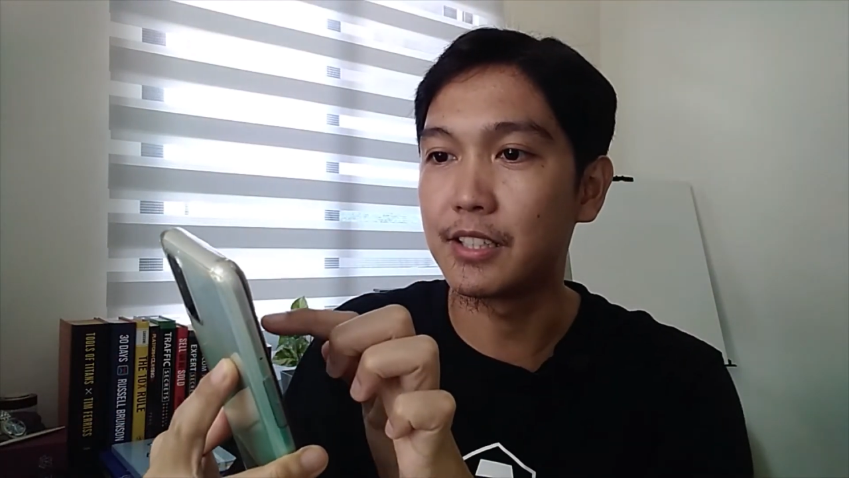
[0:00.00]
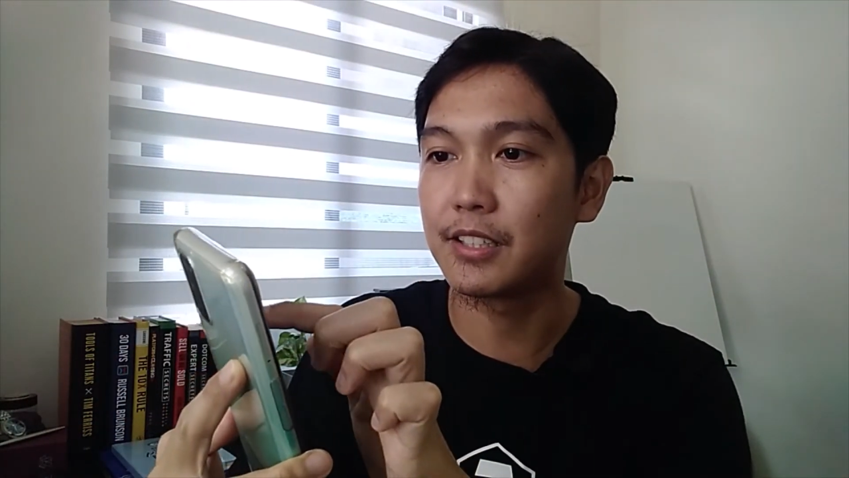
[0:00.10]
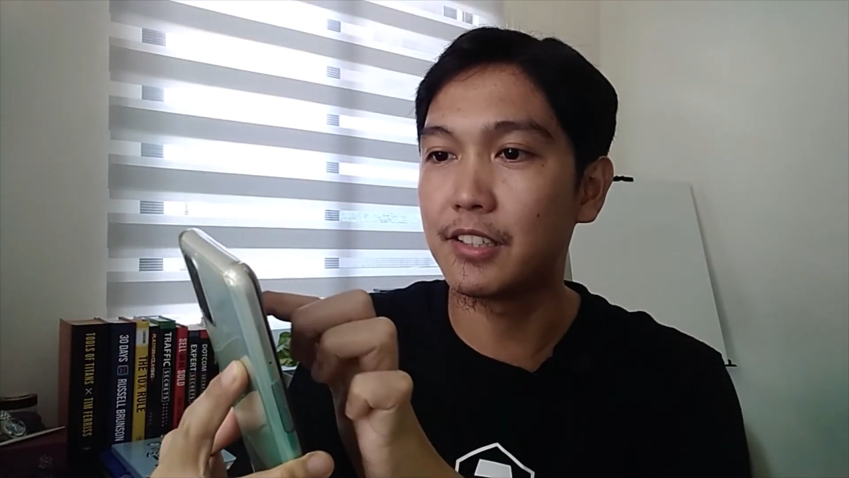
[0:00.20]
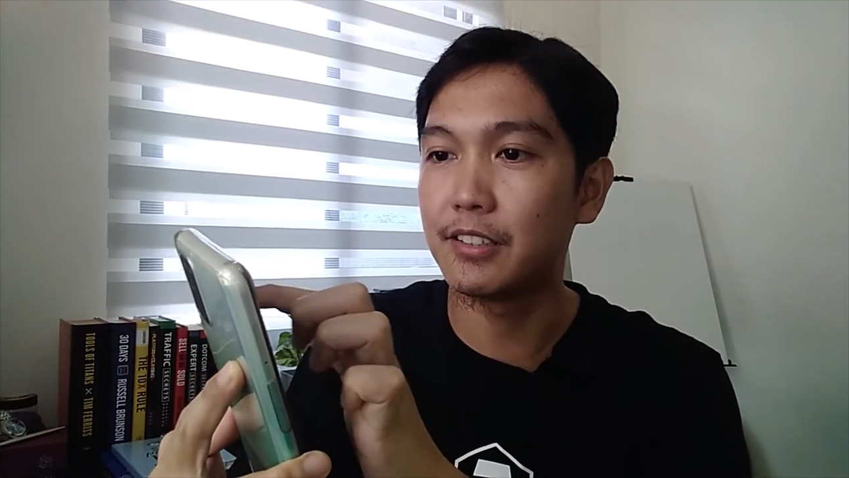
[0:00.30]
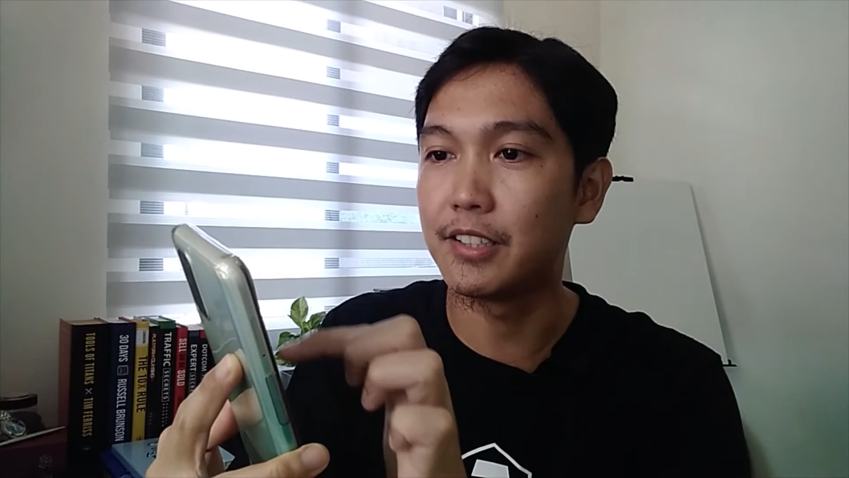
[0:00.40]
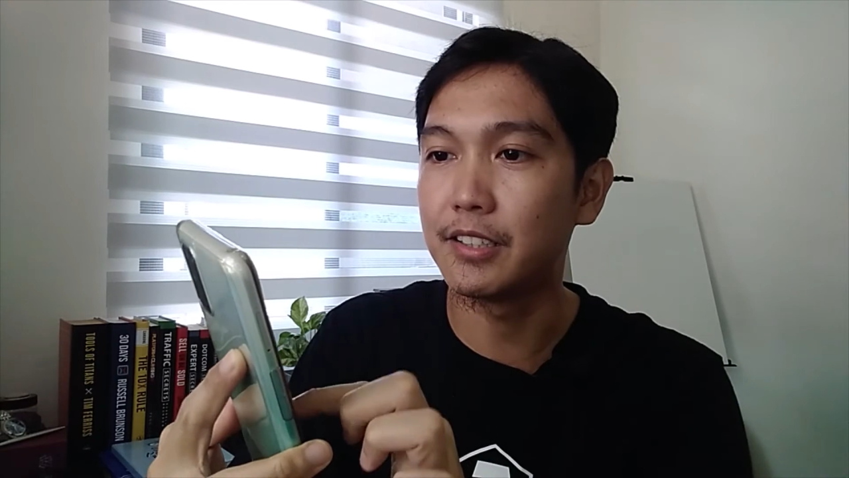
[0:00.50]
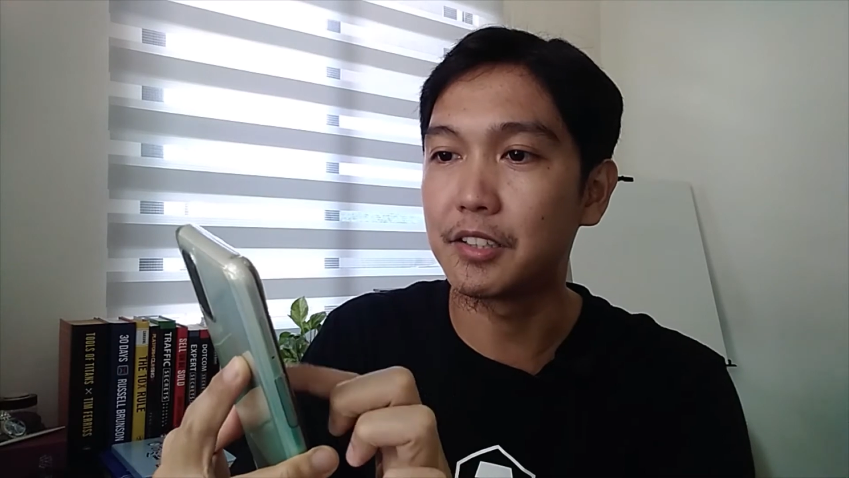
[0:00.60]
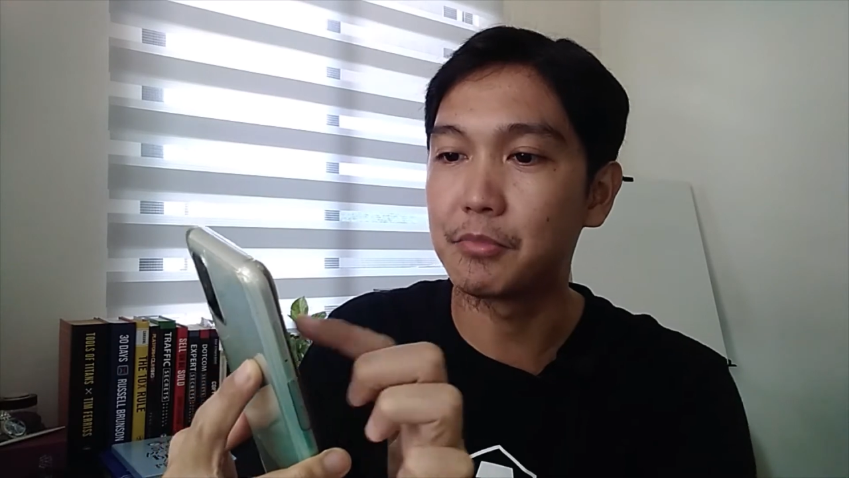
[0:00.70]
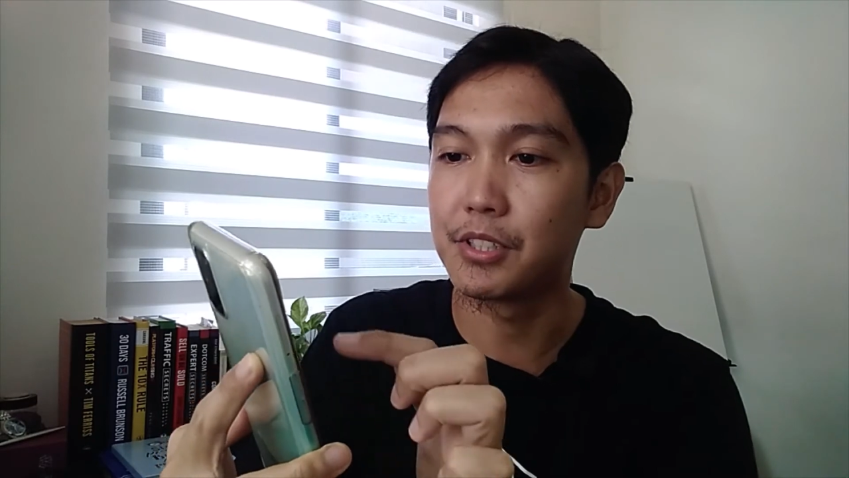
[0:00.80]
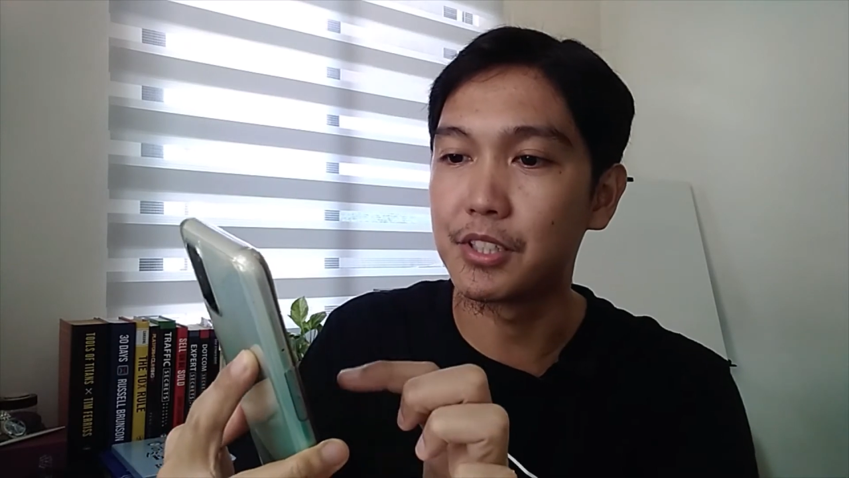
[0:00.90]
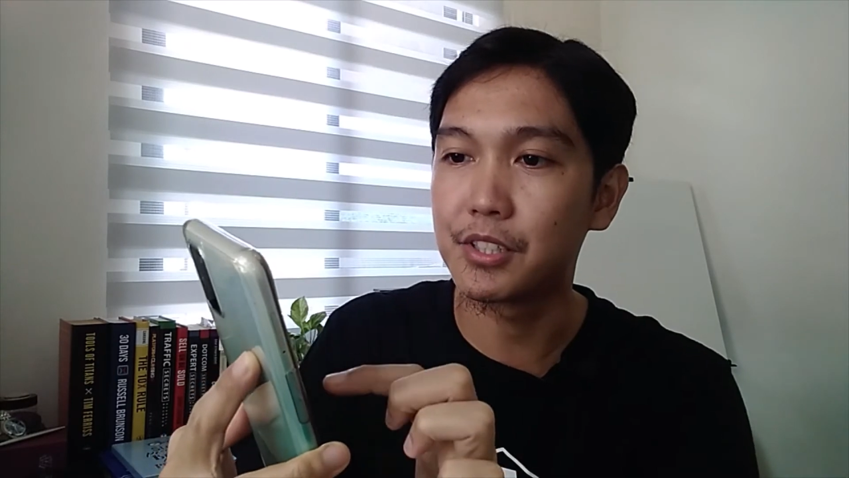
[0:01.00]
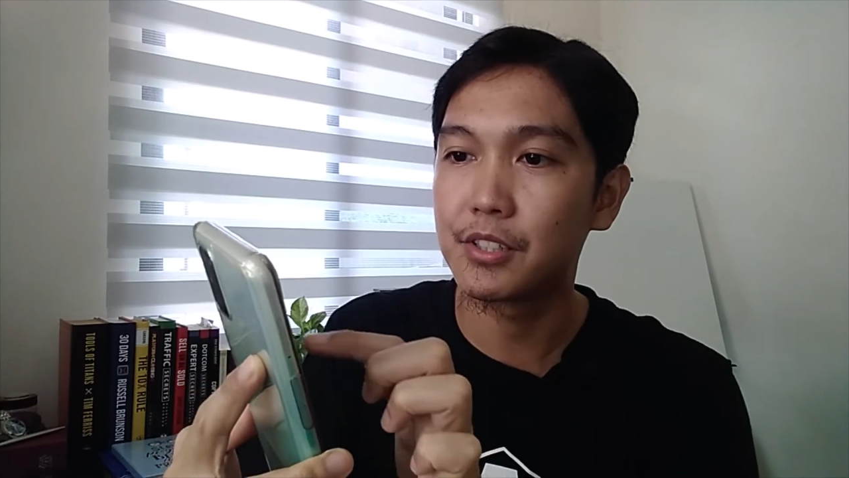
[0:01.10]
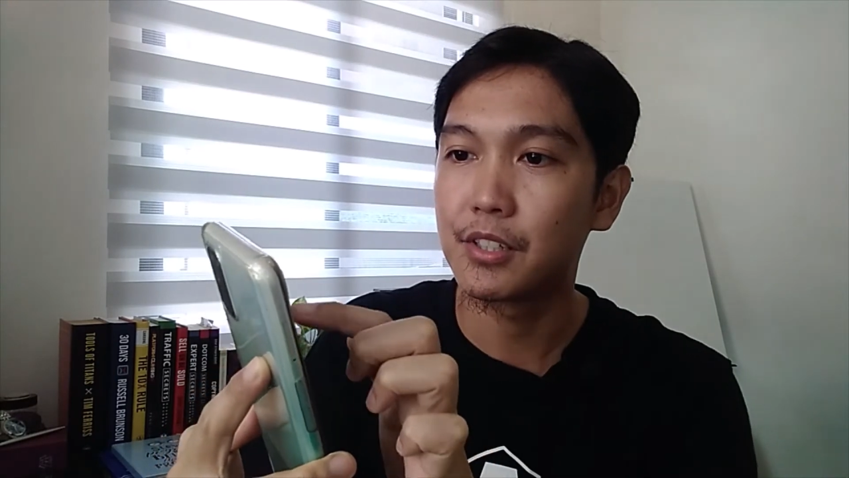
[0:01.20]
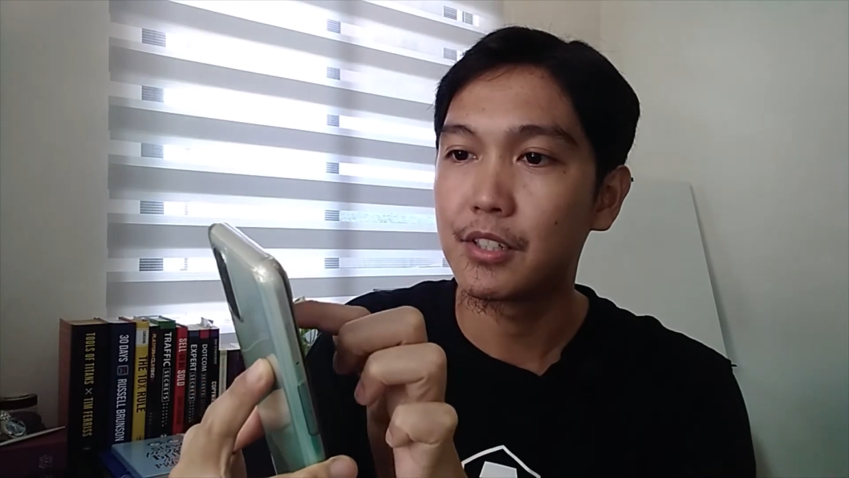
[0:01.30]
that clearly. Let me just...